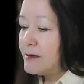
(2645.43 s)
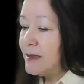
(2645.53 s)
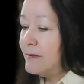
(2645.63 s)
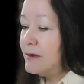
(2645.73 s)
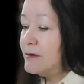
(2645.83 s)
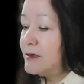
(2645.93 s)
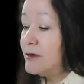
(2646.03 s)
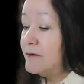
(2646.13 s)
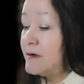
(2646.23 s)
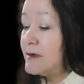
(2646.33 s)
Some of the
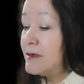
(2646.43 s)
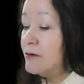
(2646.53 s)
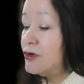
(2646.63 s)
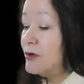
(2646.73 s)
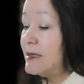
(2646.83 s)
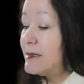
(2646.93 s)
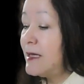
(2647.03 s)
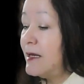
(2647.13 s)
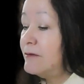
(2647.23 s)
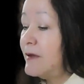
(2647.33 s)
servants usually
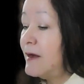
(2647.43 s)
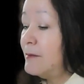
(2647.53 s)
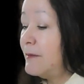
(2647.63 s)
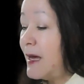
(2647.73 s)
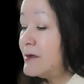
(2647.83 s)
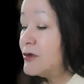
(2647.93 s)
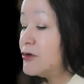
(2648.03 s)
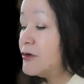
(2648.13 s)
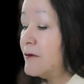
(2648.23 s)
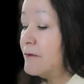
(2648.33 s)
stayed with their
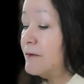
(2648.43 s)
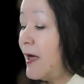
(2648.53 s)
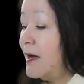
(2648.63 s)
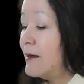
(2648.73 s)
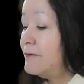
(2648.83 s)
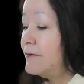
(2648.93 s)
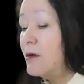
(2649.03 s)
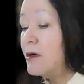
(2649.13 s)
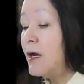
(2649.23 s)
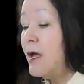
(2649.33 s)
masters for life
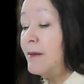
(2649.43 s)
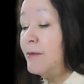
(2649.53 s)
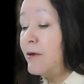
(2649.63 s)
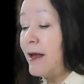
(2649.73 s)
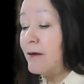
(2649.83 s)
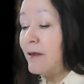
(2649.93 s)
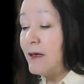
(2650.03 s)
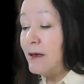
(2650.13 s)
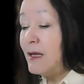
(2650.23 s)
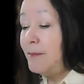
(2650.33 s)
or
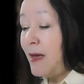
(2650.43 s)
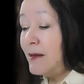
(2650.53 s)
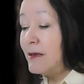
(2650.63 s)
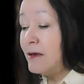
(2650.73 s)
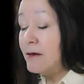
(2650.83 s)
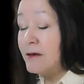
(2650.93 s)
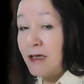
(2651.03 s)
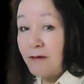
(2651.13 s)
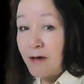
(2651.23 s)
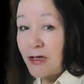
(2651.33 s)
temporarily, depending on the
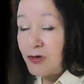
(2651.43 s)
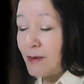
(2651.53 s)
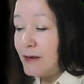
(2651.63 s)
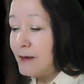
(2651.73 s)
arrangement.